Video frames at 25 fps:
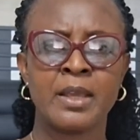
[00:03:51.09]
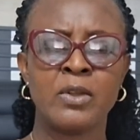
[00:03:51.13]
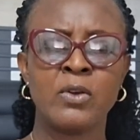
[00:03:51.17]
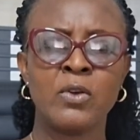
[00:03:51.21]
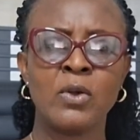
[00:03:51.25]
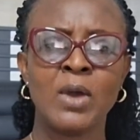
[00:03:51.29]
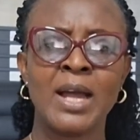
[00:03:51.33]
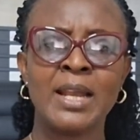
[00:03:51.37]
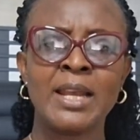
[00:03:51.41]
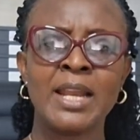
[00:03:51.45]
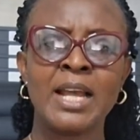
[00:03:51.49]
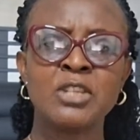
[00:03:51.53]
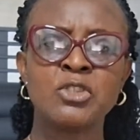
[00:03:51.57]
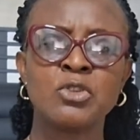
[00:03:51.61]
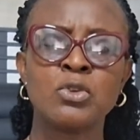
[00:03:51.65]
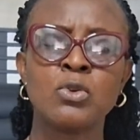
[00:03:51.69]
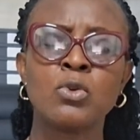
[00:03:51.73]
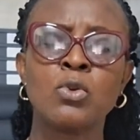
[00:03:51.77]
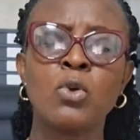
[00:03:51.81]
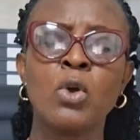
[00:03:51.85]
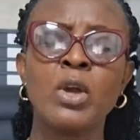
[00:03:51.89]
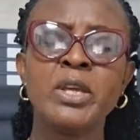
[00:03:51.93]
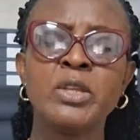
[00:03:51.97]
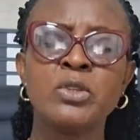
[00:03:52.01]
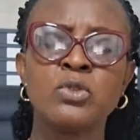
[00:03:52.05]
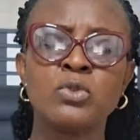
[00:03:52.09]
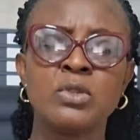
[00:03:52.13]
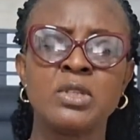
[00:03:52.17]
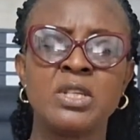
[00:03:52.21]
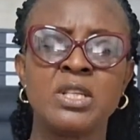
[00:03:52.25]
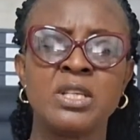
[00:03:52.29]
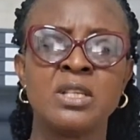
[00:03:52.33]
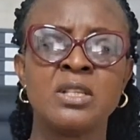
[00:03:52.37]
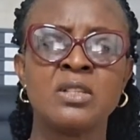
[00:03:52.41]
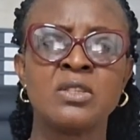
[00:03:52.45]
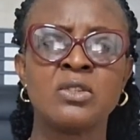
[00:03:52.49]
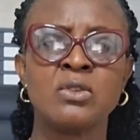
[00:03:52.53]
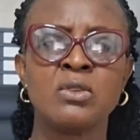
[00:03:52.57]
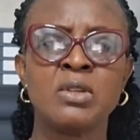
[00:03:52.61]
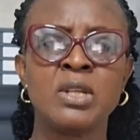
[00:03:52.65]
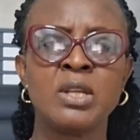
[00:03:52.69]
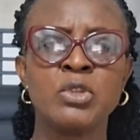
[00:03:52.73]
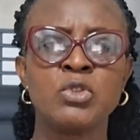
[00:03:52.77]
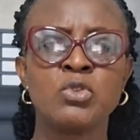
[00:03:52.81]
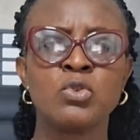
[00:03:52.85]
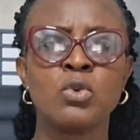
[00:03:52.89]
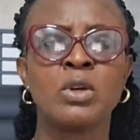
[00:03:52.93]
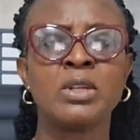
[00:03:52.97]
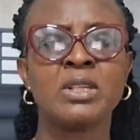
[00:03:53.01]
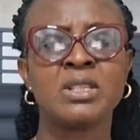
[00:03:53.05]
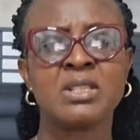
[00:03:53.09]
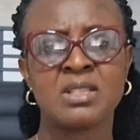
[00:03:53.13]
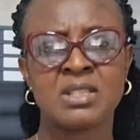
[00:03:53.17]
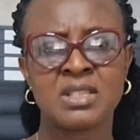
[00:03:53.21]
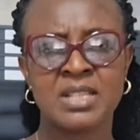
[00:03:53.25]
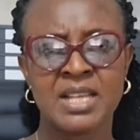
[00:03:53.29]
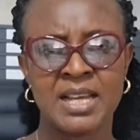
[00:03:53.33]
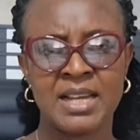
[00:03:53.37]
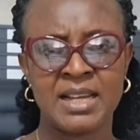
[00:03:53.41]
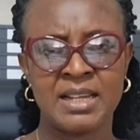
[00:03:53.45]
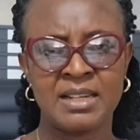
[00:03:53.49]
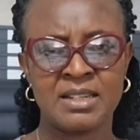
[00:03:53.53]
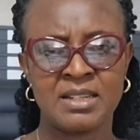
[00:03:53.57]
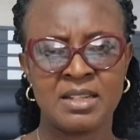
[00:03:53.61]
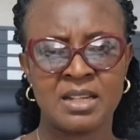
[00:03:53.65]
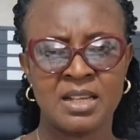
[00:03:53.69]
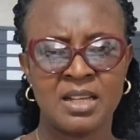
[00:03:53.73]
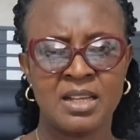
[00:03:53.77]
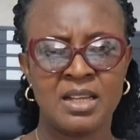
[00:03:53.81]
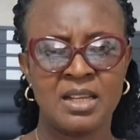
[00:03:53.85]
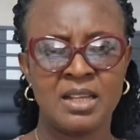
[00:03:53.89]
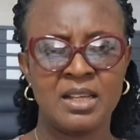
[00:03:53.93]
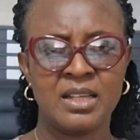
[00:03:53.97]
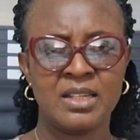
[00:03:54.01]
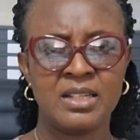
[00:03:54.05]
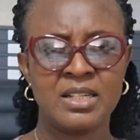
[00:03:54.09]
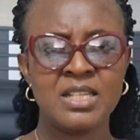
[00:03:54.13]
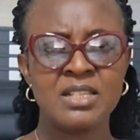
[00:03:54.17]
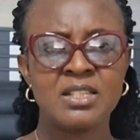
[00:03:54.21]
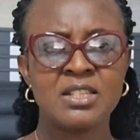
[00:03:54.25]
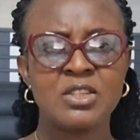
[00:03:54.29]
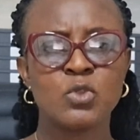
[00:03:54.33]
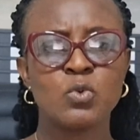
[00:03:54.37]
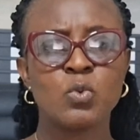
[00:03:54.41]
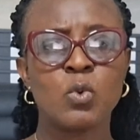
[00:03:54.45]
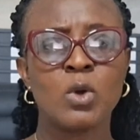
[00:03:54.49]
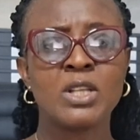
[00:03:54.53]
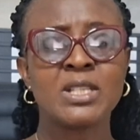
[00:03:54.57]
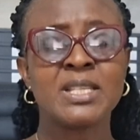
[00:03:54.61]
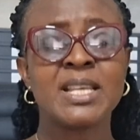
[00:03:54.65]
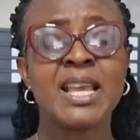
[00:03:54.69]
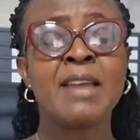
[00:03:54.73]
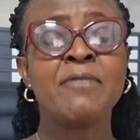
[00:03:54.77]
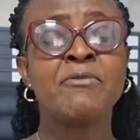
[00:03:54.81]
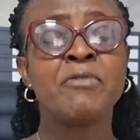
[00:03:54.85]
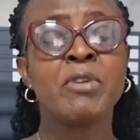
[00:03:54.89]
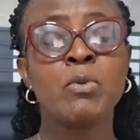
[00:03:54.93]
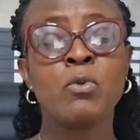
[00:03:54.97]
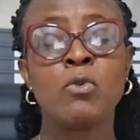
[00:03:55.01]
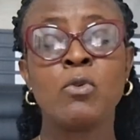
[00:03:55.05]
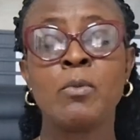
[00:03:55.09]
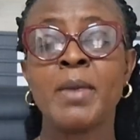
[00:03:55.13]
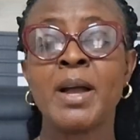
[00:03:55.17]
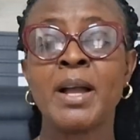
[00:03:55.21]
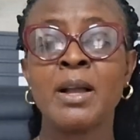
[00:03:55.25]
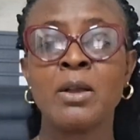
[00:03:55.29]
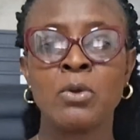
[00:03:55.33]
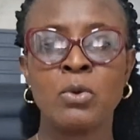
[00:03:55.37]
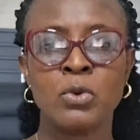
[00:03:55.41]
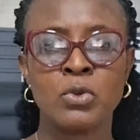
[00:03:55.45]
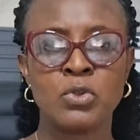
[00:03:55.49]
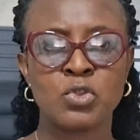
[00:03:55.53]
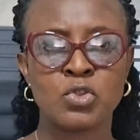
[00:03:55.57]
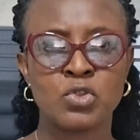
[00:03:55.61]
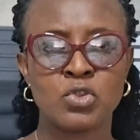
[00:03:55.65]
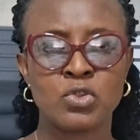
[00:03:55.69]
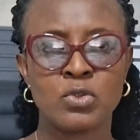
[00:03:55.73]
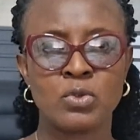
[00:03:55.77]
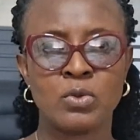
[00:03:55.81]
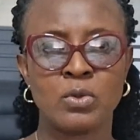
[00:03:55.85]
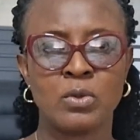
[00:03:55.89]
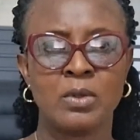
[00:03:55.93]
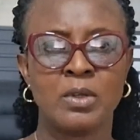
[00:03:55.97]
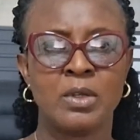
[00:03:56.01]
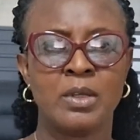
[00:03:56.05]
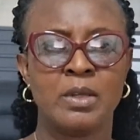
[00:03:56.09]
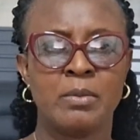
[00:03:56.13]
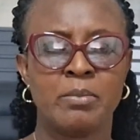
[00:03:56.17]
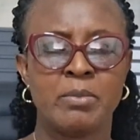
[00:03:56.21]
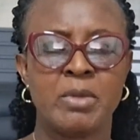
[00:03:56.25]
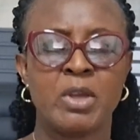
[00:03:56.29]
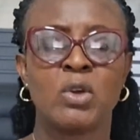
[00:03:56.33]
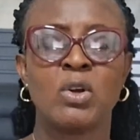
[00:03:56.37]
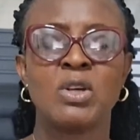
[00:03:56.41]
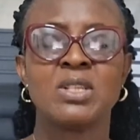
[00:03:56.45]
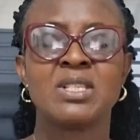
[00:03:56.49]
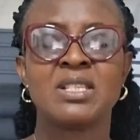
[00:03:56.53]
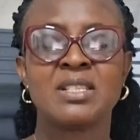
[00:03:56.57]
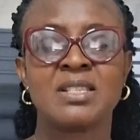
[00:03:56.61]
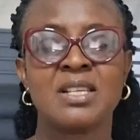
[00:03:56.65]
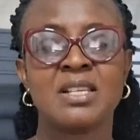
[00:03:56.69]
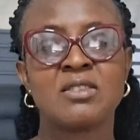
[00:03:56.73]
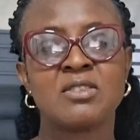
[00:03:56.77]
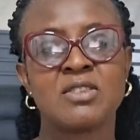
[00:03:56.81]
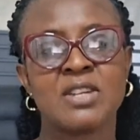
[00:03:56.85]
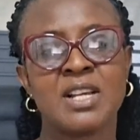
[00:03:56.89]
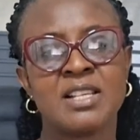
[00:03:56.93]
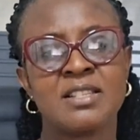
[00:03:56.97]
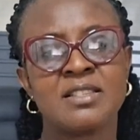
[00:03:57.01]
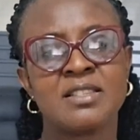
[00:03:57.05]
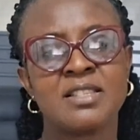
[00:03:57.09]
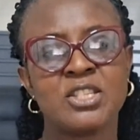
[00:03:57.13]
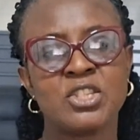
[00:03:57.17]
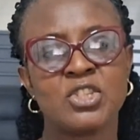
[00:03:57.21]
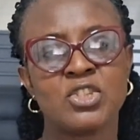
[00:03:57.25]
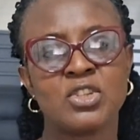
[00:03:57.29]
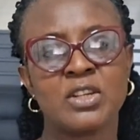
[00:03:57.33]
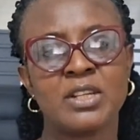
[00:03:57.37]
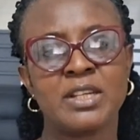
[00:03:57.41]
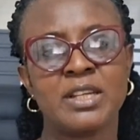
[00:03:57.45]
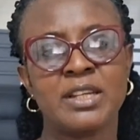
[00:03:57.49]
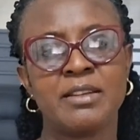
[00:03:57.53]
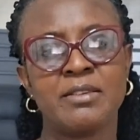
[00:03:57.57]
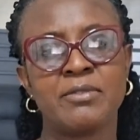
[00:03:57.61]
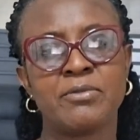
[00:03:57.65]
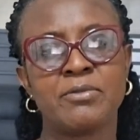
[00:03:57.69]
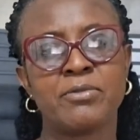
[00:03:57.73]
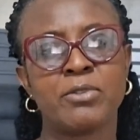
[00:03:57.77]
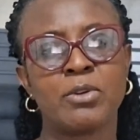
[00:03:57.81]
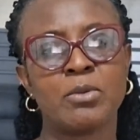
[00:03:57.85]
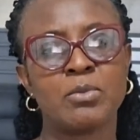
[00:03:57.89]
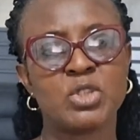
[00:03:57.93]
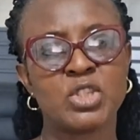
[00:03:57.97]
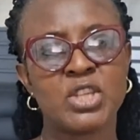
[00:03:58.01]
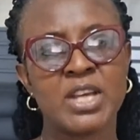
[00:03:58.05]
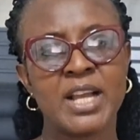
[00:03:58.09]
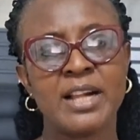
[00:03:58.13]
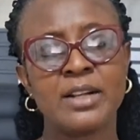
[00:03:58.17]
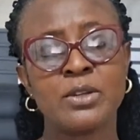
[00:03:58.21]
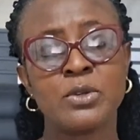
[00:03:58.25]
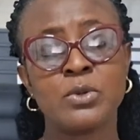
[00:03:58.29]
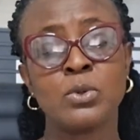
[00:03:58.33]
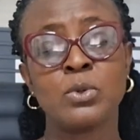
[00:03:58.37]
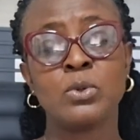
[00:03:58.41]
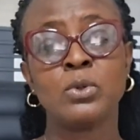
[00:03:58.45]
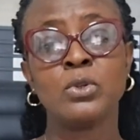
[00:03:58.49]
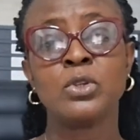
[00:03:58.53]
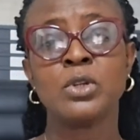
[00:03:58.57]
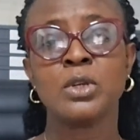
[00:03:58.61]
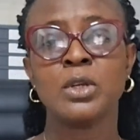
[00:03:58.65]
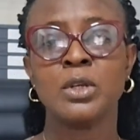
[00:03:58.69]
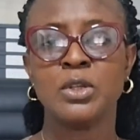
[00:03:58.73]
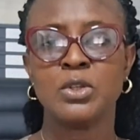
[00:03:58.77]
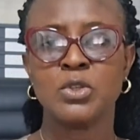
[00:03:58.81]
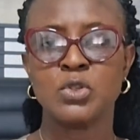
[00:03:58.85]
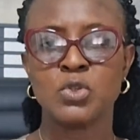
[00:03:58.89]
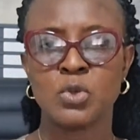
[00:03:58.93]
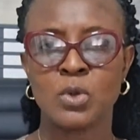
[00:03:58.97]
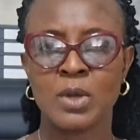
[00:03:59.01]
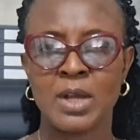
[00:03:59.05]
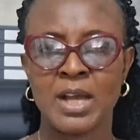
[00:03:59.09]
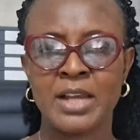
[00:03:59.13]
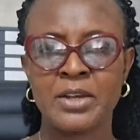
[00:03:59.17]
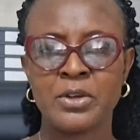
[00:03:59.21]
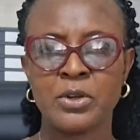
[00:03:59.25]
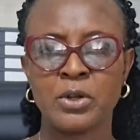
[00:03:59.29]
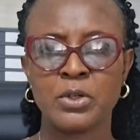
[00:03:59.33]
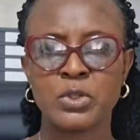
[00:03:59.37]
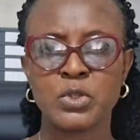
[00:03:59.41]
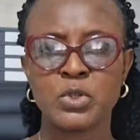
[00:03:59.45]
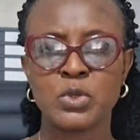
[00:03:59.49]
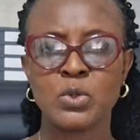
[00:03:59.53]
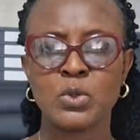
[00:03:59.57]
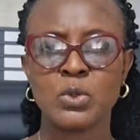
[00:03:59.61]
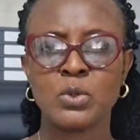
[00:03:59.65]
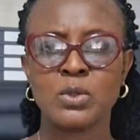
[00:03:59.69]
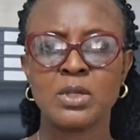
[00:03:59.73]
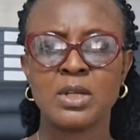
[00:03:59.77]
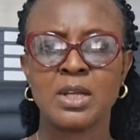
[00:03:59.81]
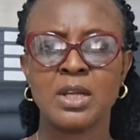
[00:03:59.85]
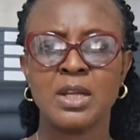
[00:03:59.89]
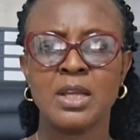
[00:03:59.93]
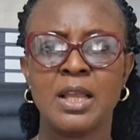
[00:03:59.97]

And as you go into this, you need to understand this is what every woman goes through, because it's a transitioning from childhood to adulthood.